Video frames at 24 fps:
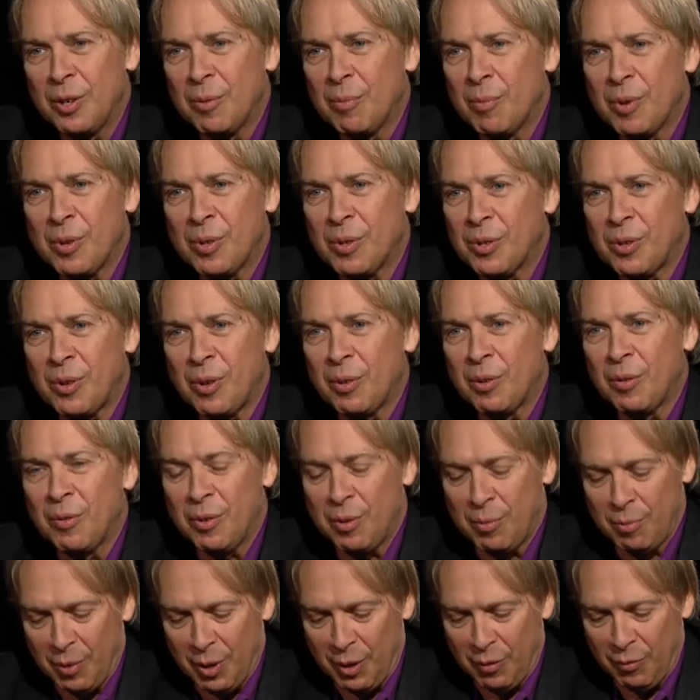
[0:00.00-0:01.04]
amongst all of
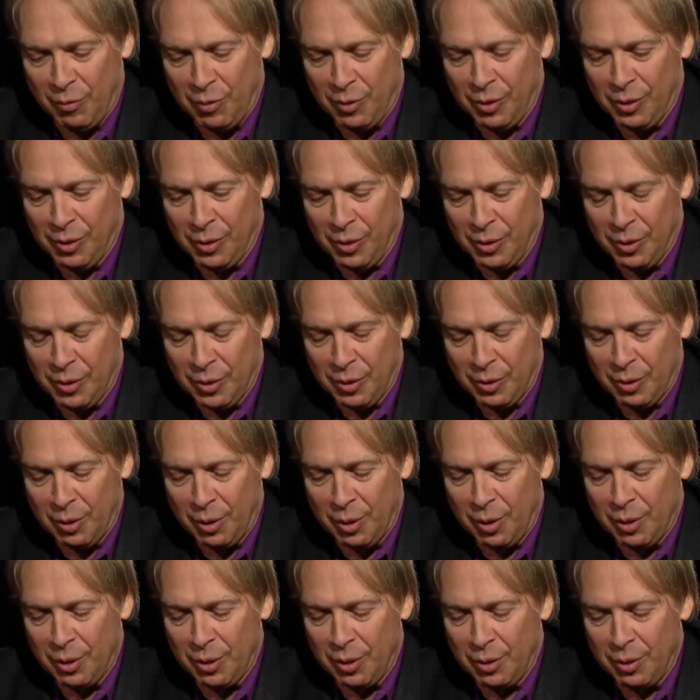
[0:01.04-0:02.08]
them, like for instance,
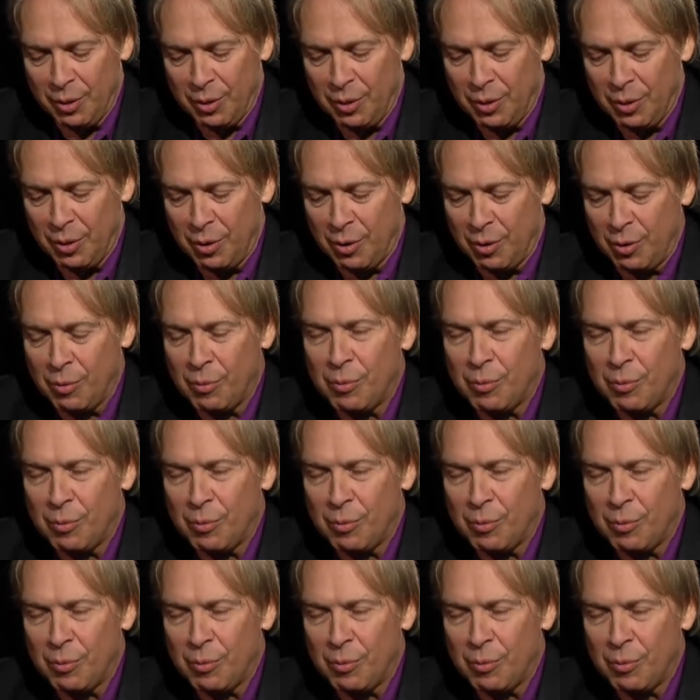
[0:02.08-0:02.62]
Claudia Lennear,